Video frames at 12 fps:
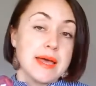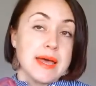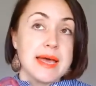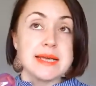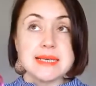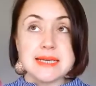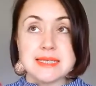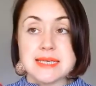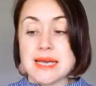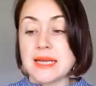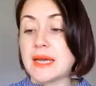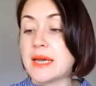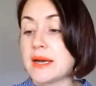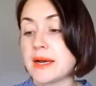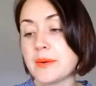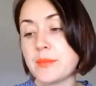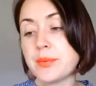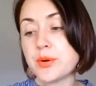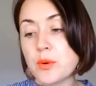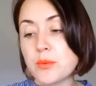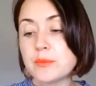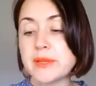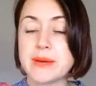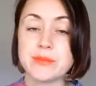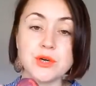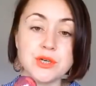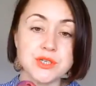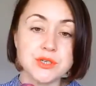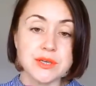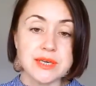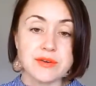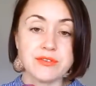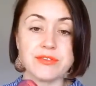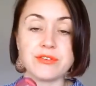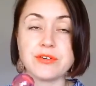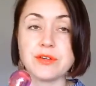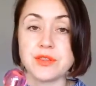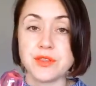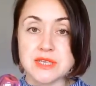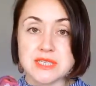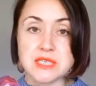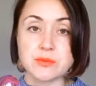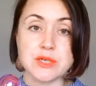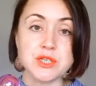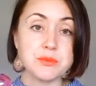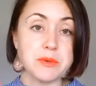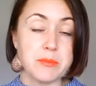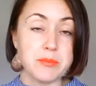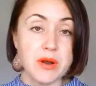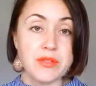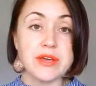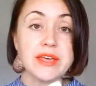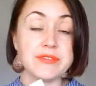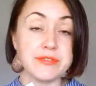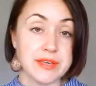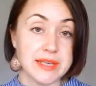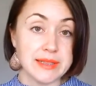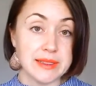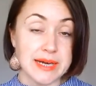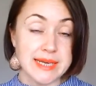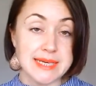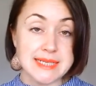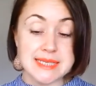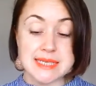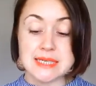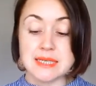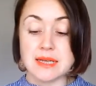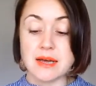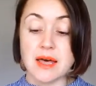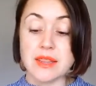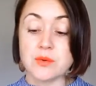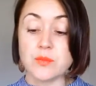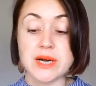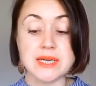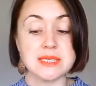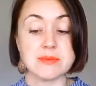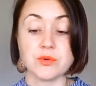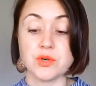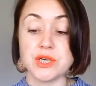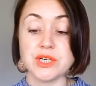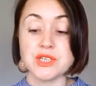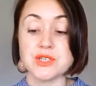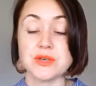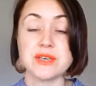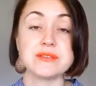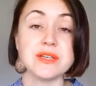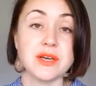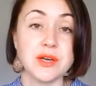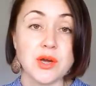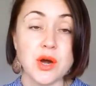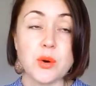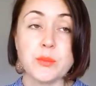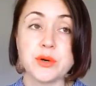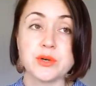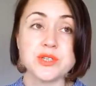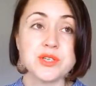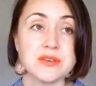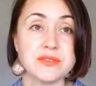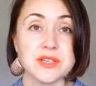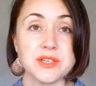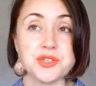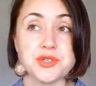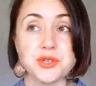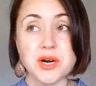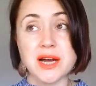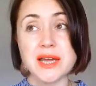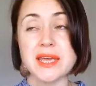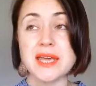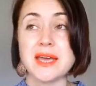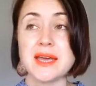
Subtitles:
As I said, probably I'm going to give this one to my brother if he likes it. Otherwise, I'm going to give it a go. I'm going to give it a try.